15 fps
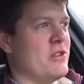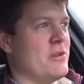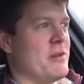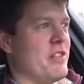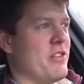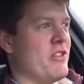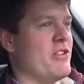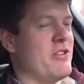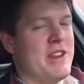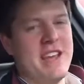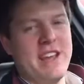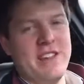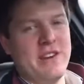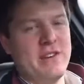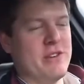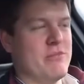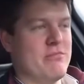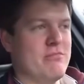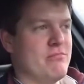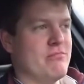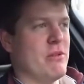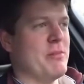I mean, it's not unique, there
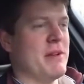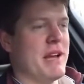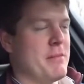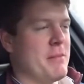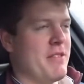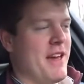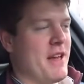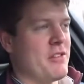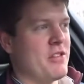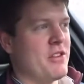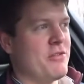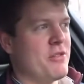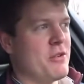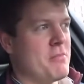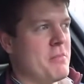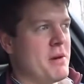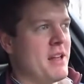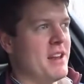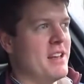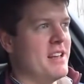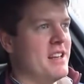are probably a couple of thousand of them, but